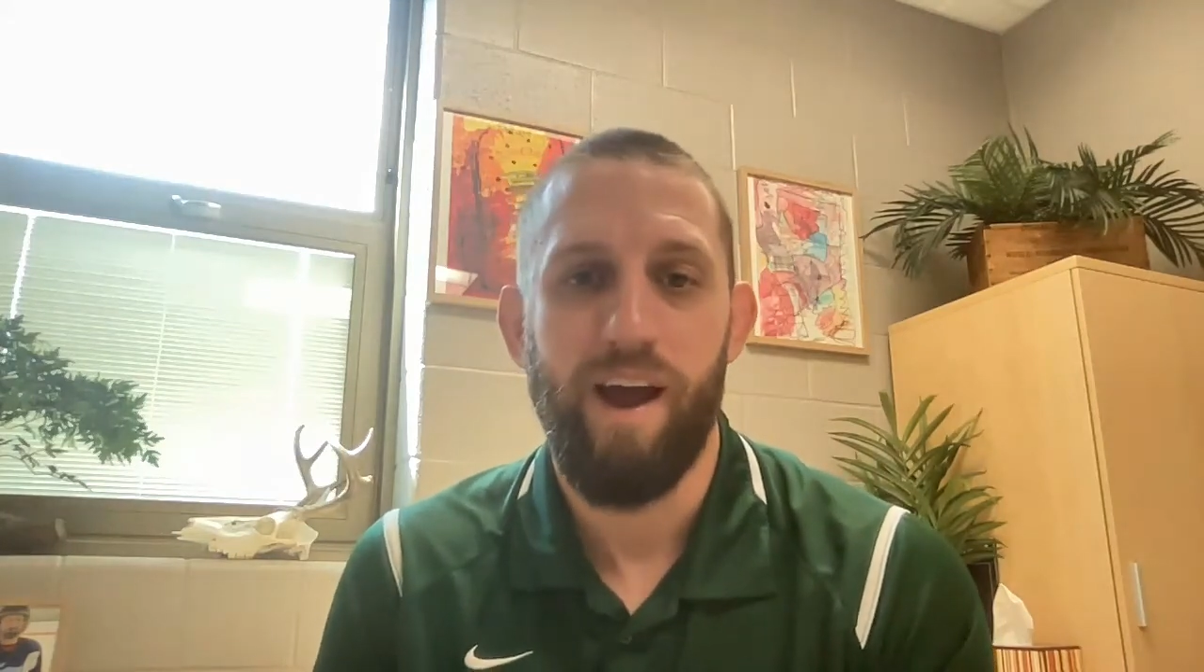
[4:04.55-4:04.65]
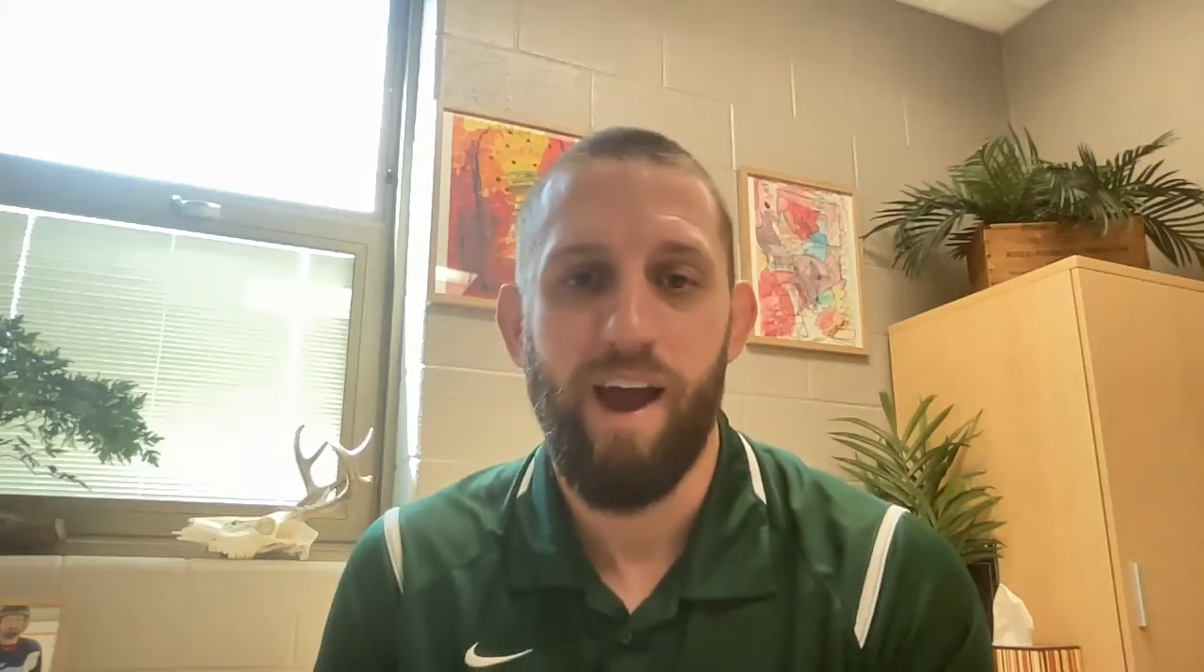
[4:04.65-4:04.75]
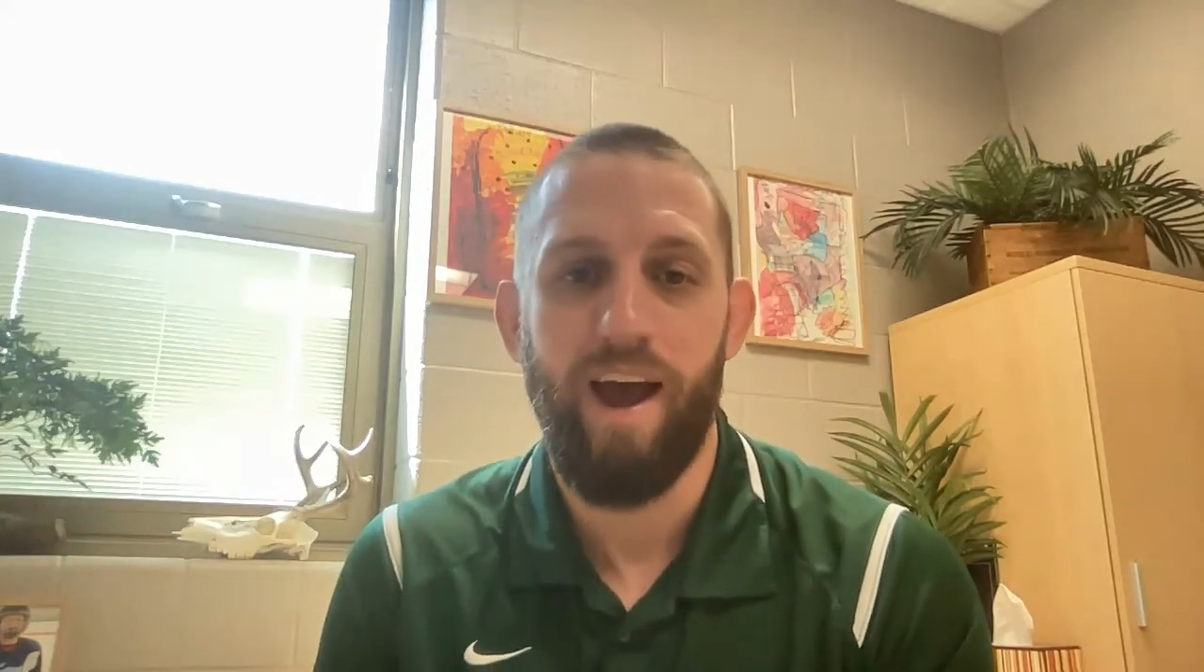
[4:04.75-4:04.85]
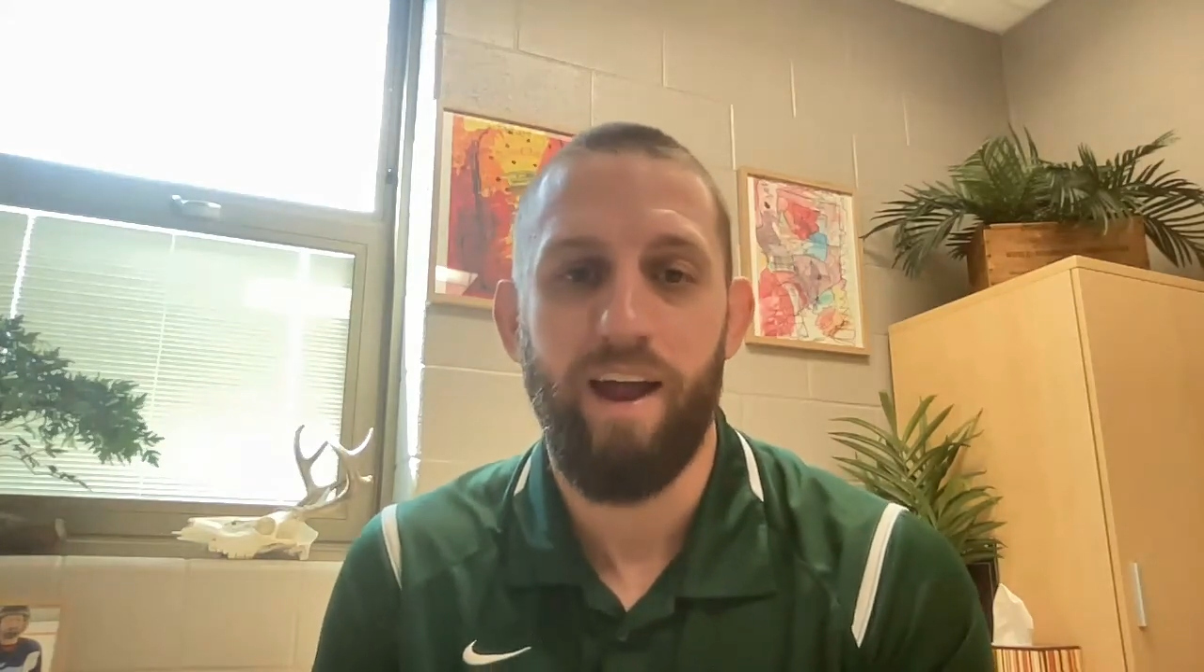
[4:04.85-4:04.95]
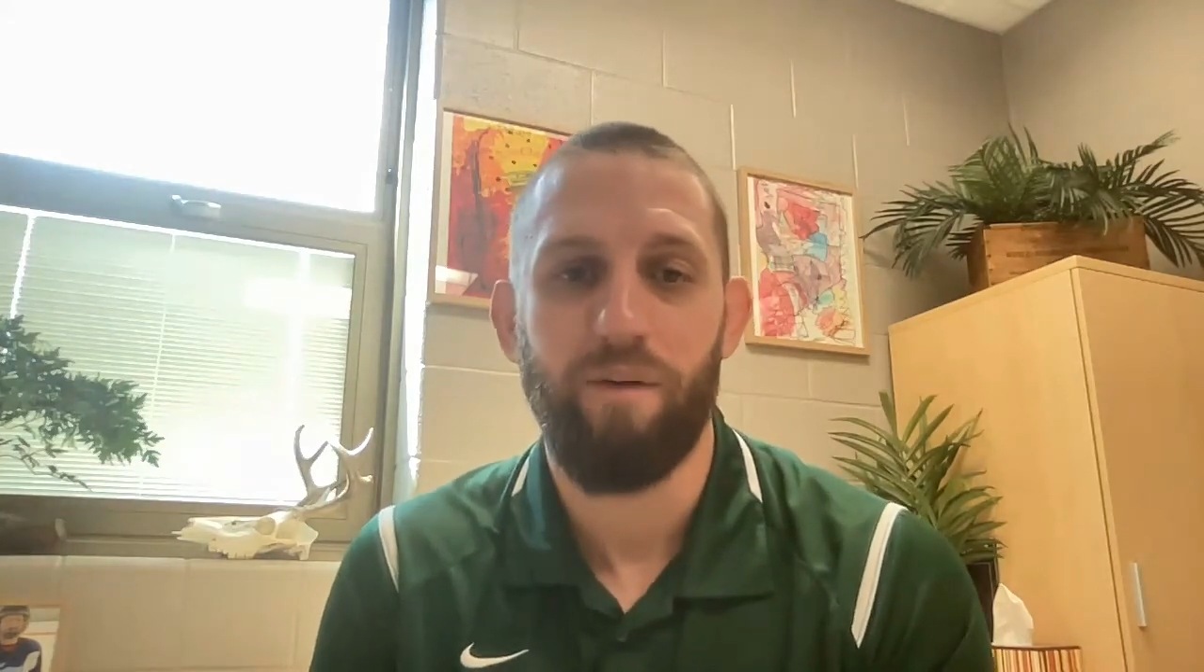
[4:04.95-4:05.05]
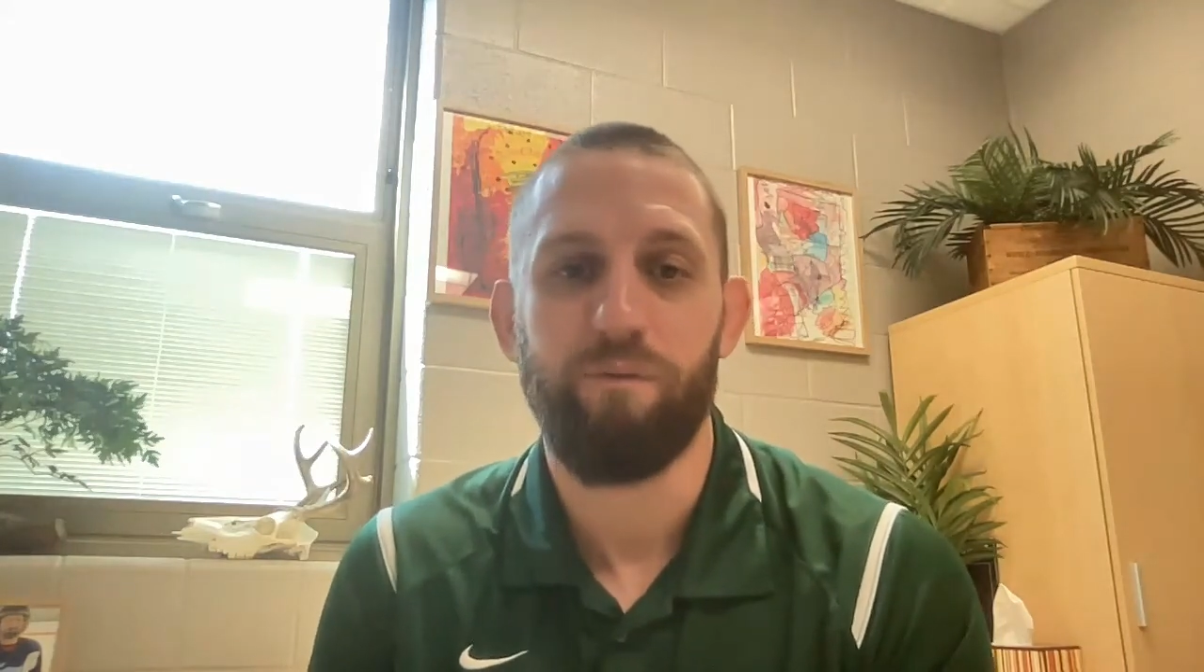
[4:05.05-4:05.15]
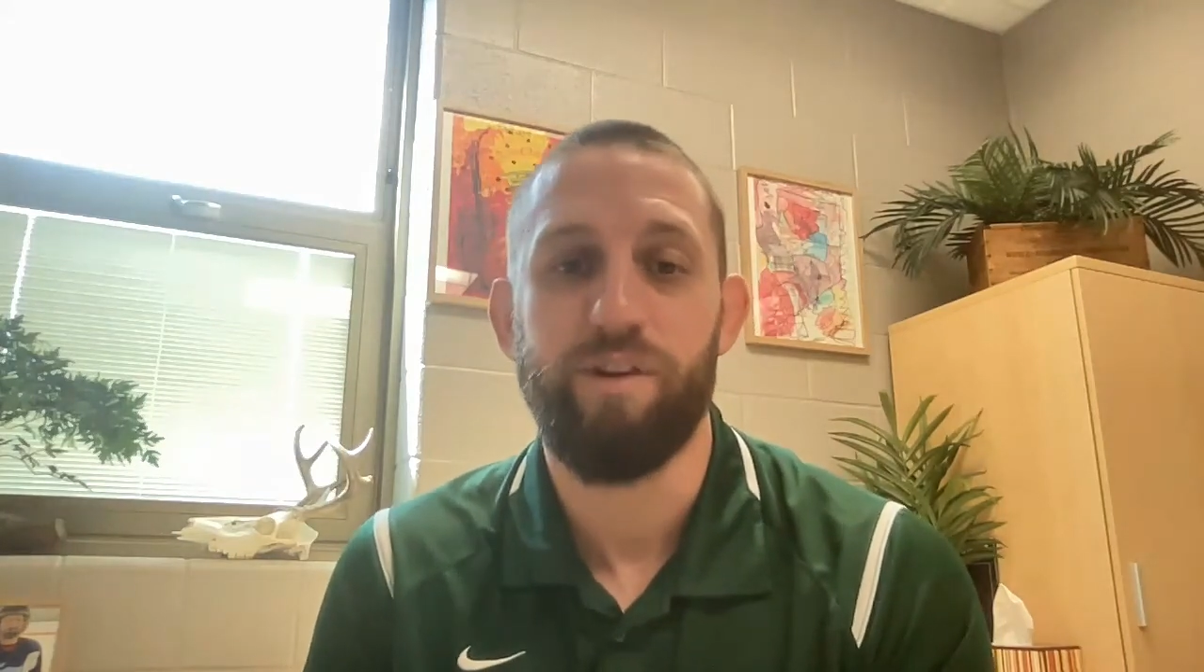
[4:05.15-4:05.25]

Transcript: at